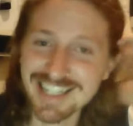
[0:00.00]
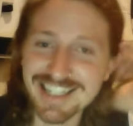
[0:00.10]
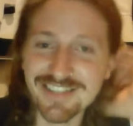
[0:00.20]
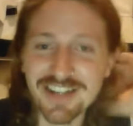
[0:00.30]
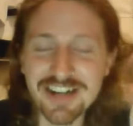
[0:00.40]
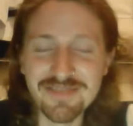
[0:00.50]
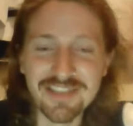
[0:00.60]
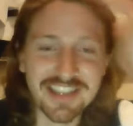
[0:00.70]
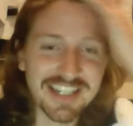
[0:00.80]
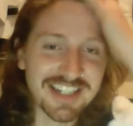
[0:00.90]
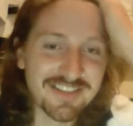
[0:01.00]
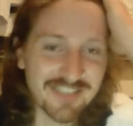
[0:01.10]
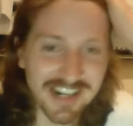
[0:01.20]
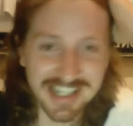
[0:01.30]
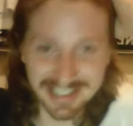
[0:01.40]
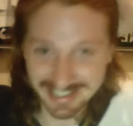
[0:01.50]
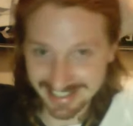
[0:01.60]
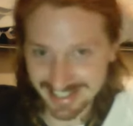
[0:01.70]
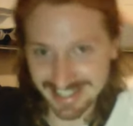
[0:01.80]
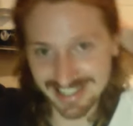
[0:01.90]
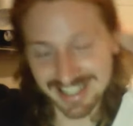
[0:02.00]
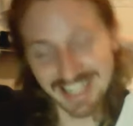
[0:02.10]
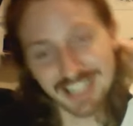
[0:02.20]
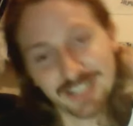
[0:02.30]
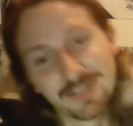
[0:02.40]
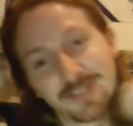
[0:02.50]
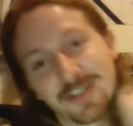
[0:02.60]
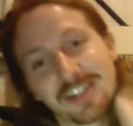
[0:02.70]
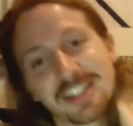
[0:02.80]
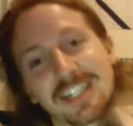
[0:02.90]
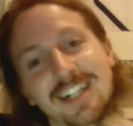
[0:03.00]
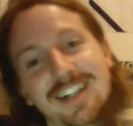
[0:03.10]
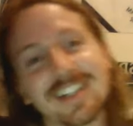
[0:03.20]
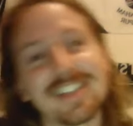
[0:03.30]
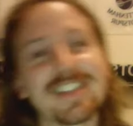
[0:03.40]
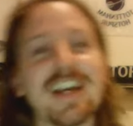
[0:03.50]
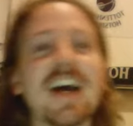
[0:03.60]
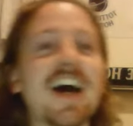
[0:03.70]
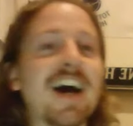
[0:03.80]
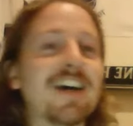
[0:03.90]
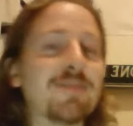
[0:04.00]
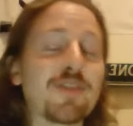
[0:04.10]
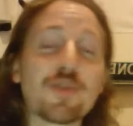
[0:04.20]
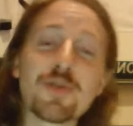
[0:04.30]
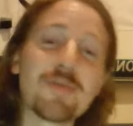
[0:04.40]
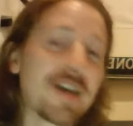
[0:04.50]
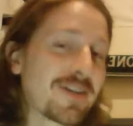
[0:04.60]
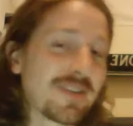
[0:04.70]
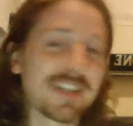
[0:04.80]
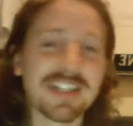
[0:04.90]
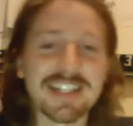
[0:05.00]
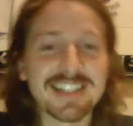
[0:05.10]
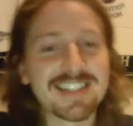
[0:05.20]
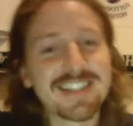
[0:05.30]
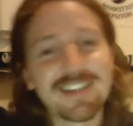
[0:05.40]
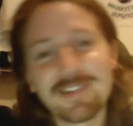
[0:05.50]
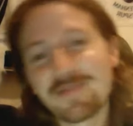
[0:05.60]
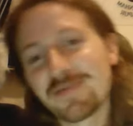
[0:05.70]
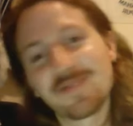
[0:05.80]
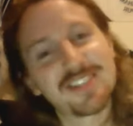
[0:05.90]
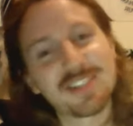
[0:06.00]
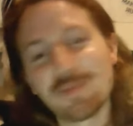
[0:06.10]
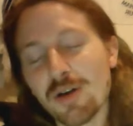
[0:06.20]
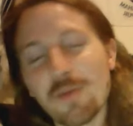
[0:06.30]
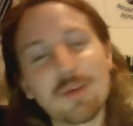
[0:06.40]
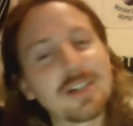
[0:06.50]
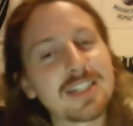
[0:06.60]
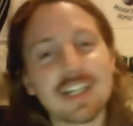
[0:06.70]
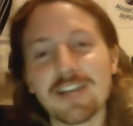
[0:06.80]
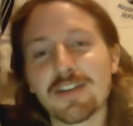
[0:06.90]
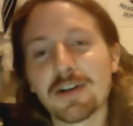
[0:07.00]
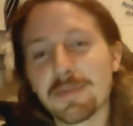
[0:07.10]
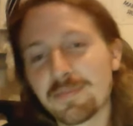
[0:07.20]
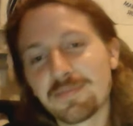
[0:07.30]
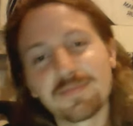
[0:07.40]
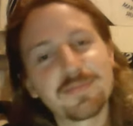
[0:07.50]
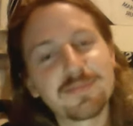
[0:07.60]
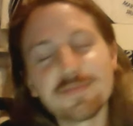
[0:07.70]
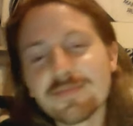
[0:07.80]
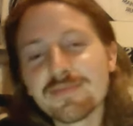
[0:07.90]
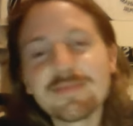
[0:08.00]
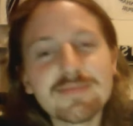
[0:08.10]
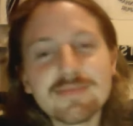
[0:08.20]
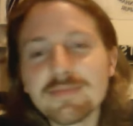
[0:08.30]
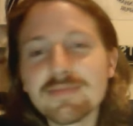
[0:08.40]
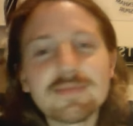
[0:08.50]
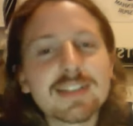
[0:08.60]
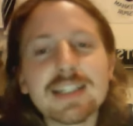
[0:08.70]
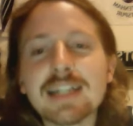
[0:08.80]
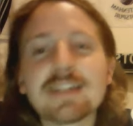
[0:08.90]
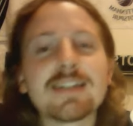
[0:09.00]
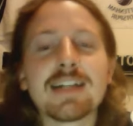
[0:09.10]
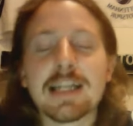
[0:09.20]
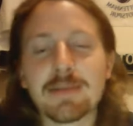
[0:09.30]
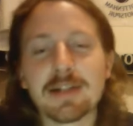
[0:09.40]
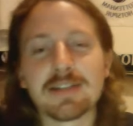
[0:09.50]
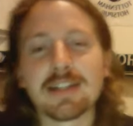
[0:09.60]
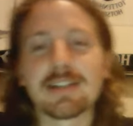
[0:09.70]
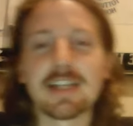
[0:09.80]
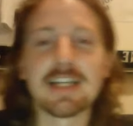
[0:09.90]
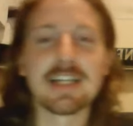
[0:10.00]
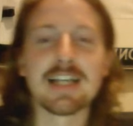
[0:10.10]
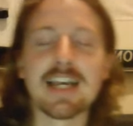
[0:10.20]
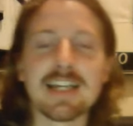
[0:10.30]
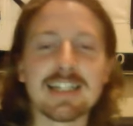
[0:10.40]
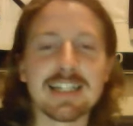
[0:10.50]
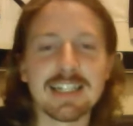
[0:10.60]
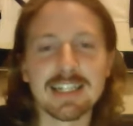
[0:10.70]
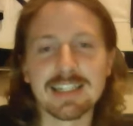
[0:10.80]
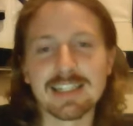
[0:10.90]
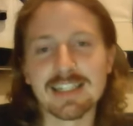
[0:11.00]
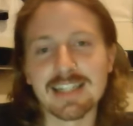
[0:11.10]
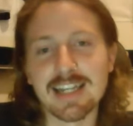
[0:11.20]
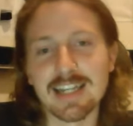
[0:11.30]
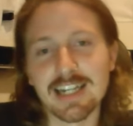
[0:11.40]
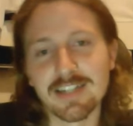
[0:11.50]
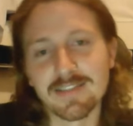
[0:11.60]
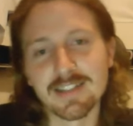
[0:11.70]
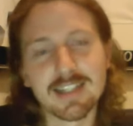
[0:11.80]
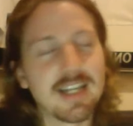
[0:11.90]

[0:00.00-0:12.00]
they've come thick and fast, and thank you for watching, guys. Um, if you want to make one of these, just pop one together send a little email down to Ian. Andy here, he's going to take care of you.